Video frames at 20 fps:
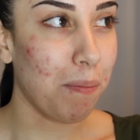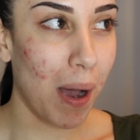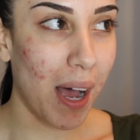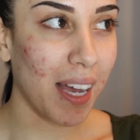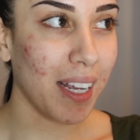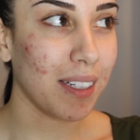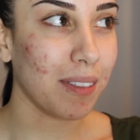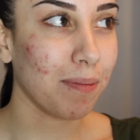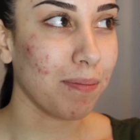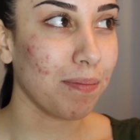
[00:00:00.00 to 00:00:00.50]

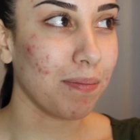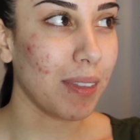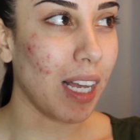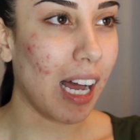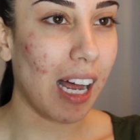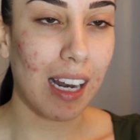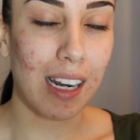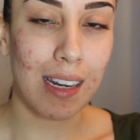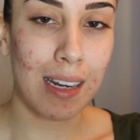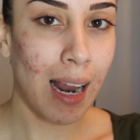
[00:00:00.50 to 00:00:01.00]
but
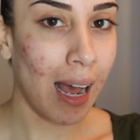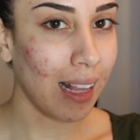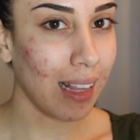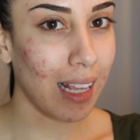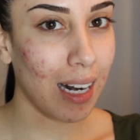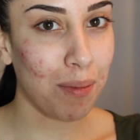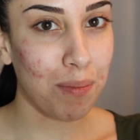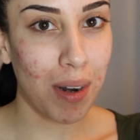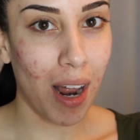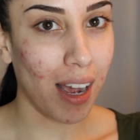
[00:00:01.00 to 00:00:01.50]
not
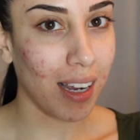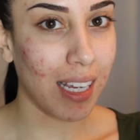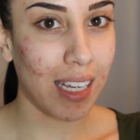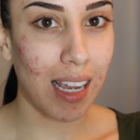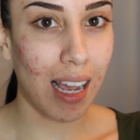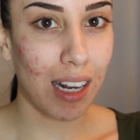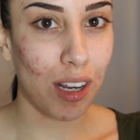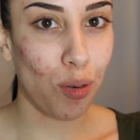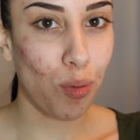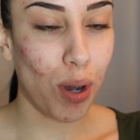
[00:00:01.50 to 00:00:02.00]
that I'm
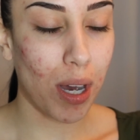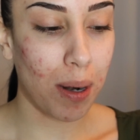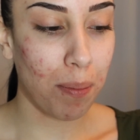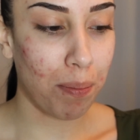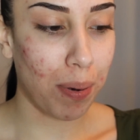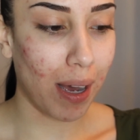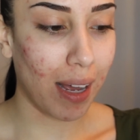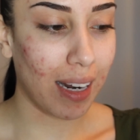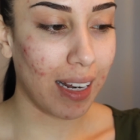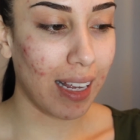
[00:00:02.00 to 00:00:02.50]
knocking
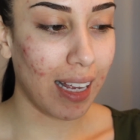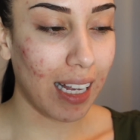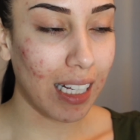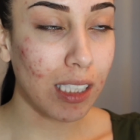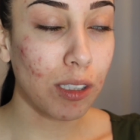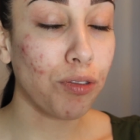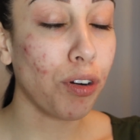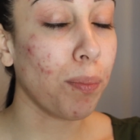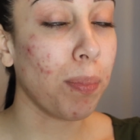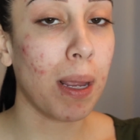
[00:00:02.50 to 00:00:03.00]
anyone, but
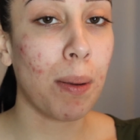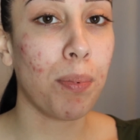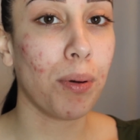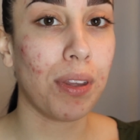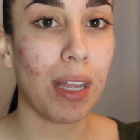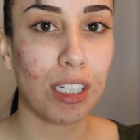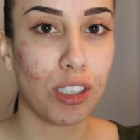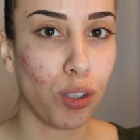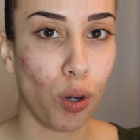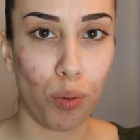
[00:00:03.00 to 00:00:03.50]
it's for
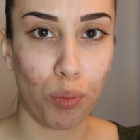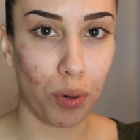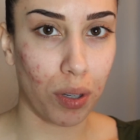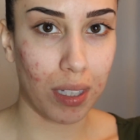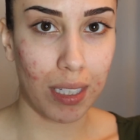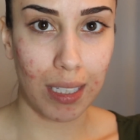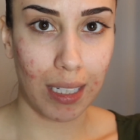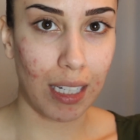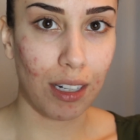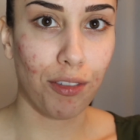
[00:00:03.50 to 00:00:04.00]
people that don't
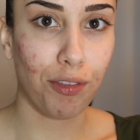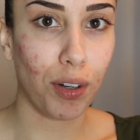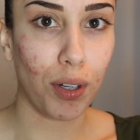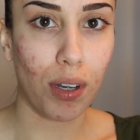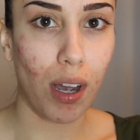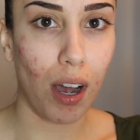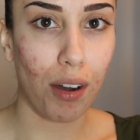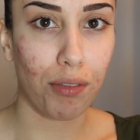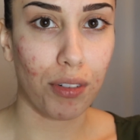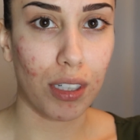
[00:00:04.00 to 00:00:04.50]
really need
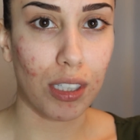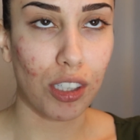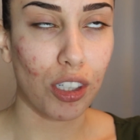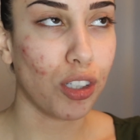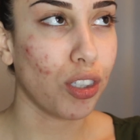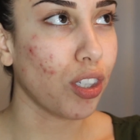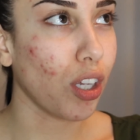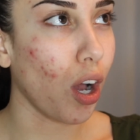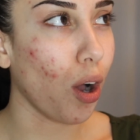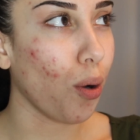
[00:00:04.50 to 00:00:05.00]
full coverage.
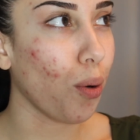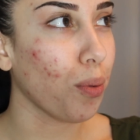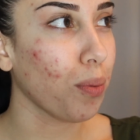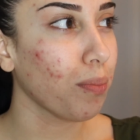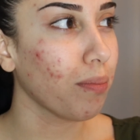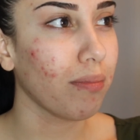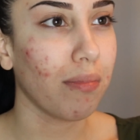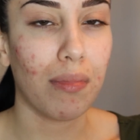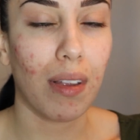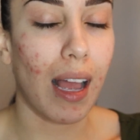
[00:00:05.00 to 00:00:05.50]

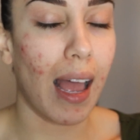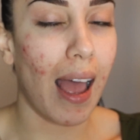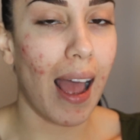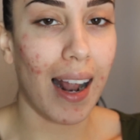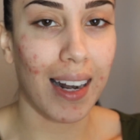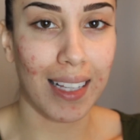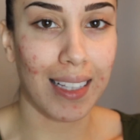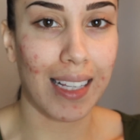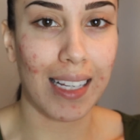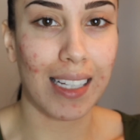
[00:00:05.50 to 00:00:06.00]
So
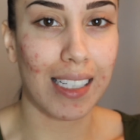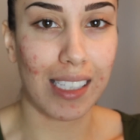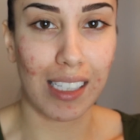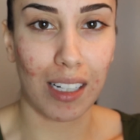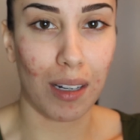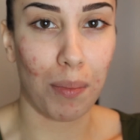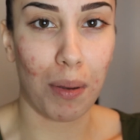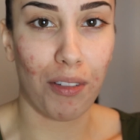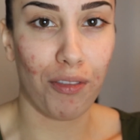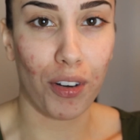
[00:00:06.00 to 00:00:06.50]
anything is
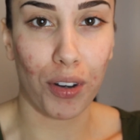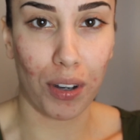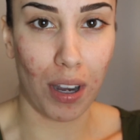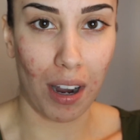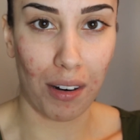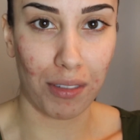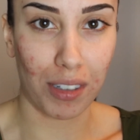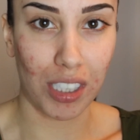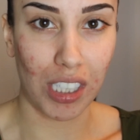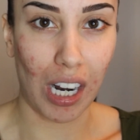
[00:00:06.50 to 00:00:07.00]
going to be full
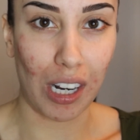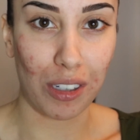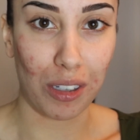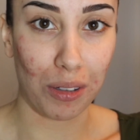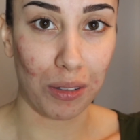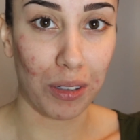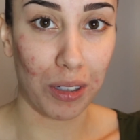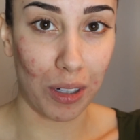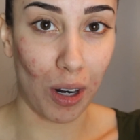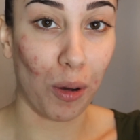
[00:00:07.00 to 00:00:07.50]
coverage on
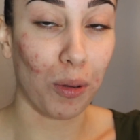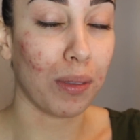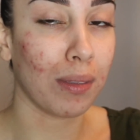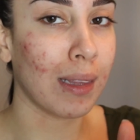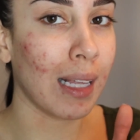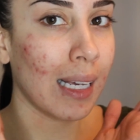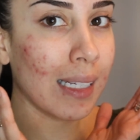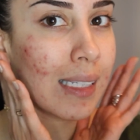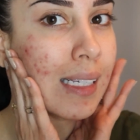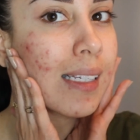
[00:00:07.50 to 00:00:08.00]
you. You know,
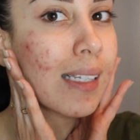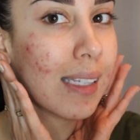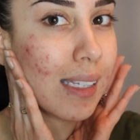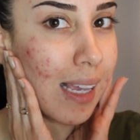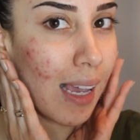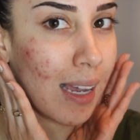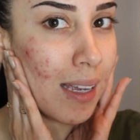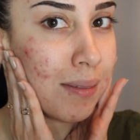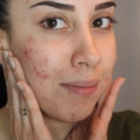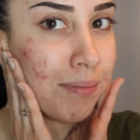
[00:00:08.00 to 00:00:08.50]
this is
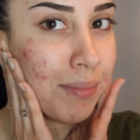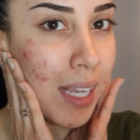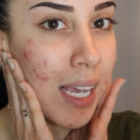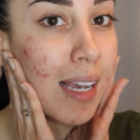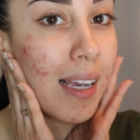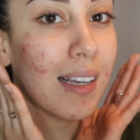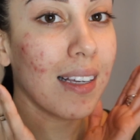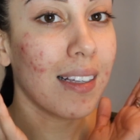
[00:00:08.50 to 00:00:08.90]
skin